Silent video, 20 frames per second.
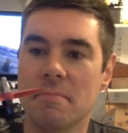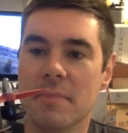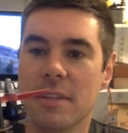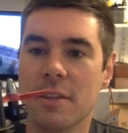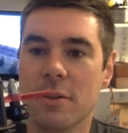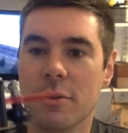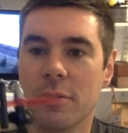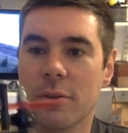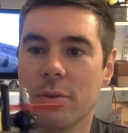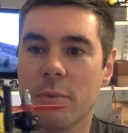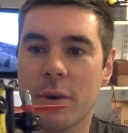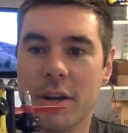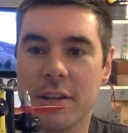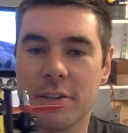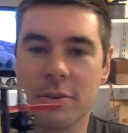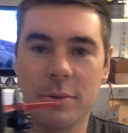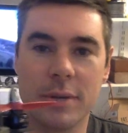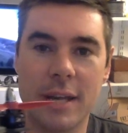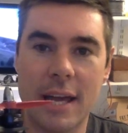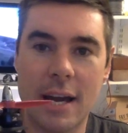The way to
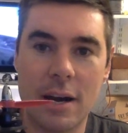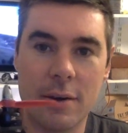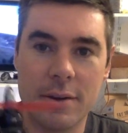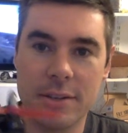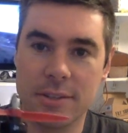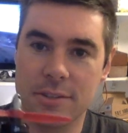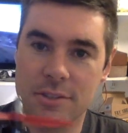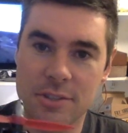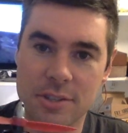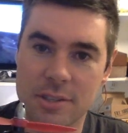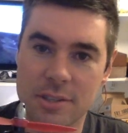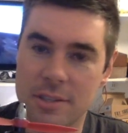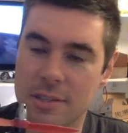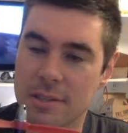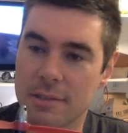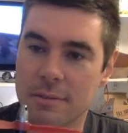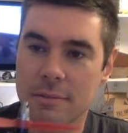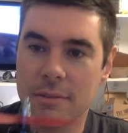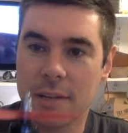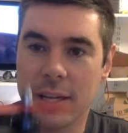do it now is
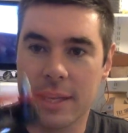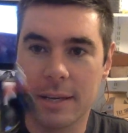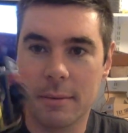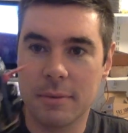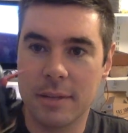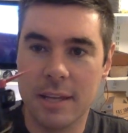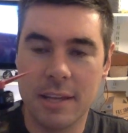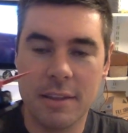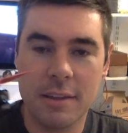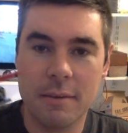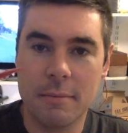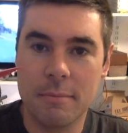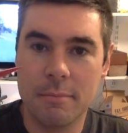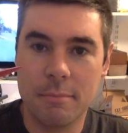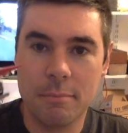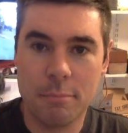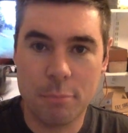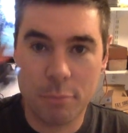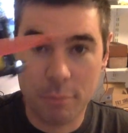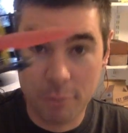just either
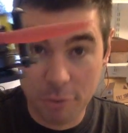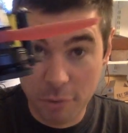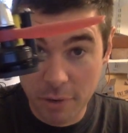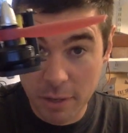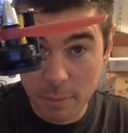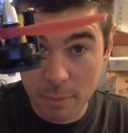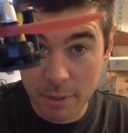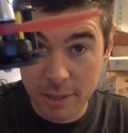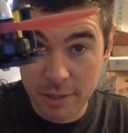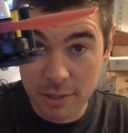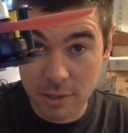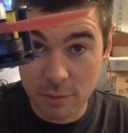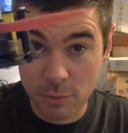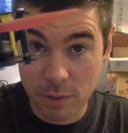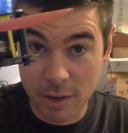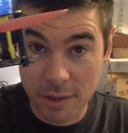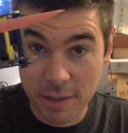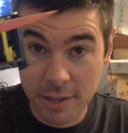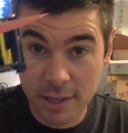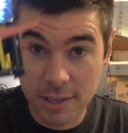3D print yourself
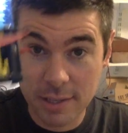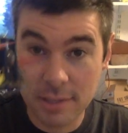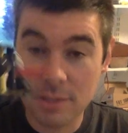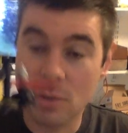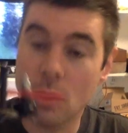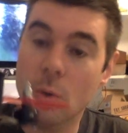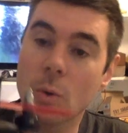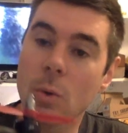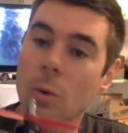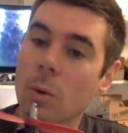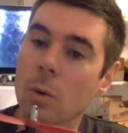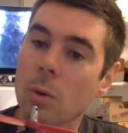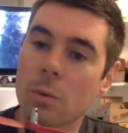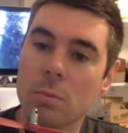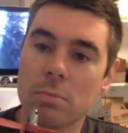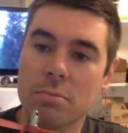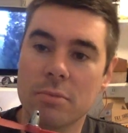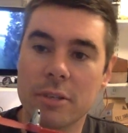one of these, or